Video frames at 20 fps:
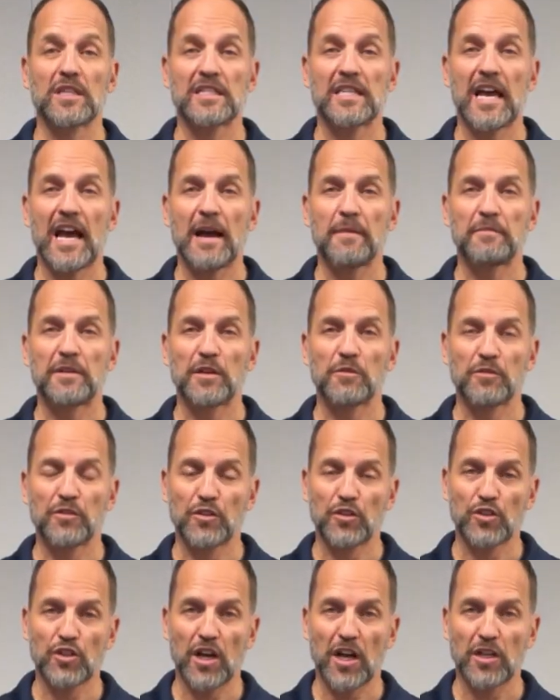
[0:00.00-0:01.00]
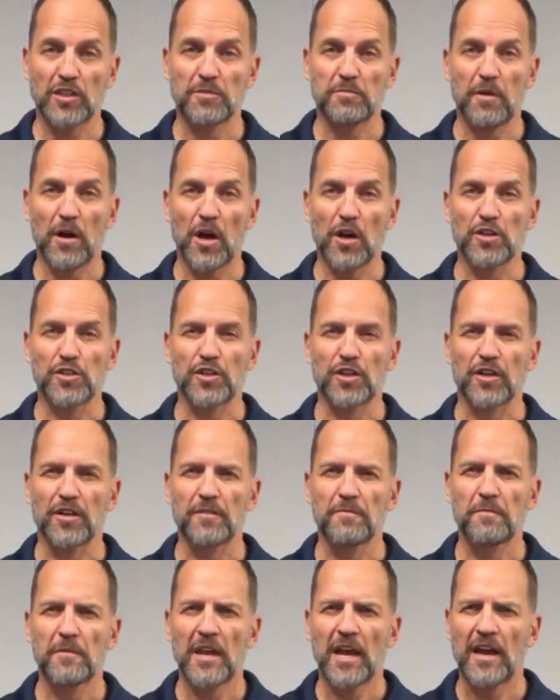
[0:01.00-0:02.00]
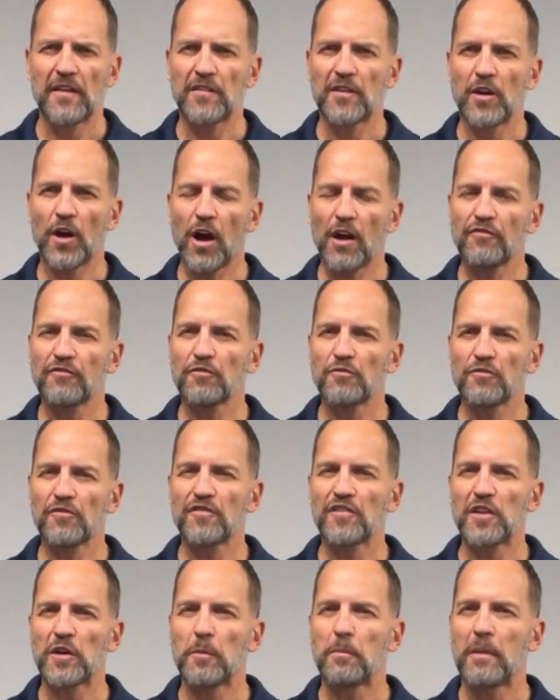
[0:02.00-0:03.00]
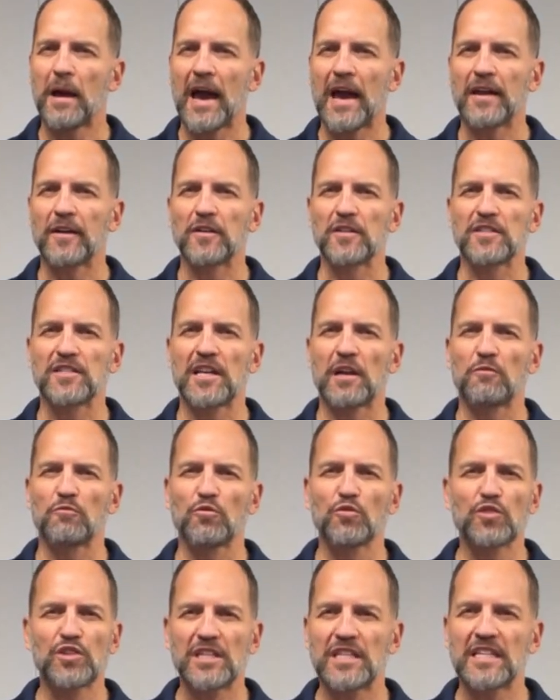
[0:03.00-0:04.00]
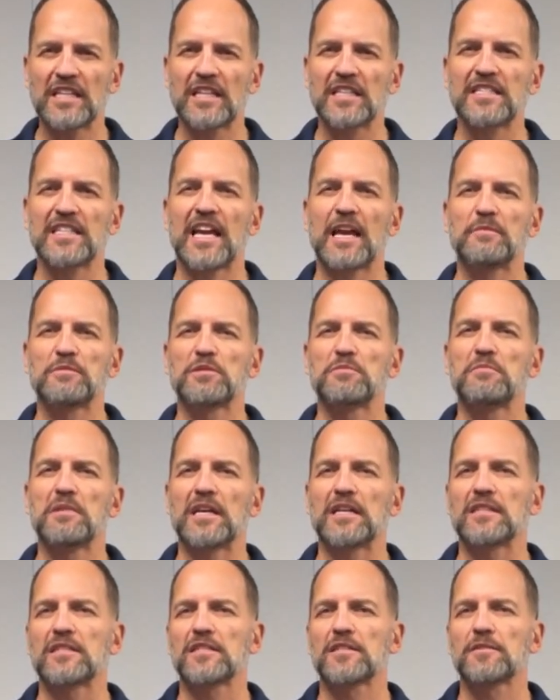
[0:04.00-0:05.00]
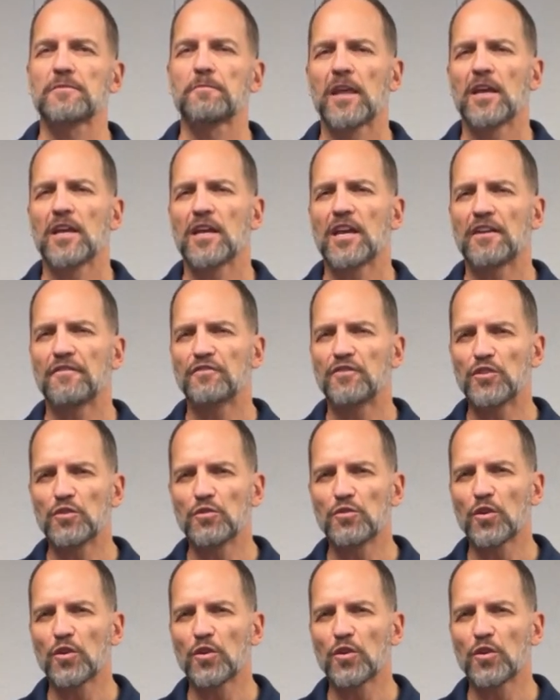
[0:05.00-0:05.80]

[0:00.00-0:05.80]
is happening with your child's posture, and they often reveal patterns that routine exams miss. If you